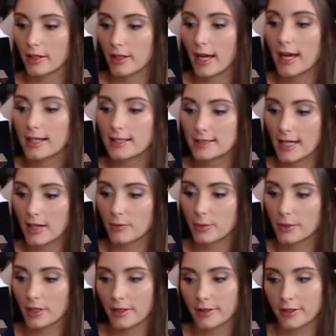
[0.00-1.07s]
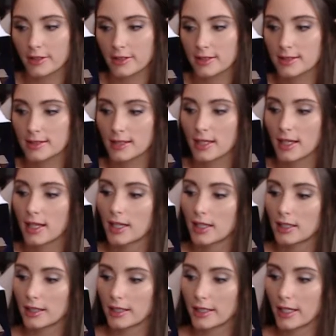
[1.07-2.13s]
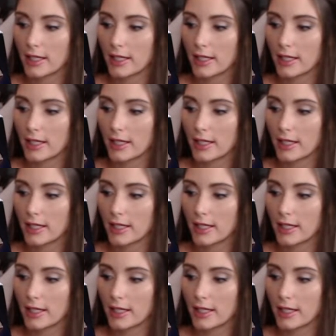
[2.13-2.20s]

as have been others, like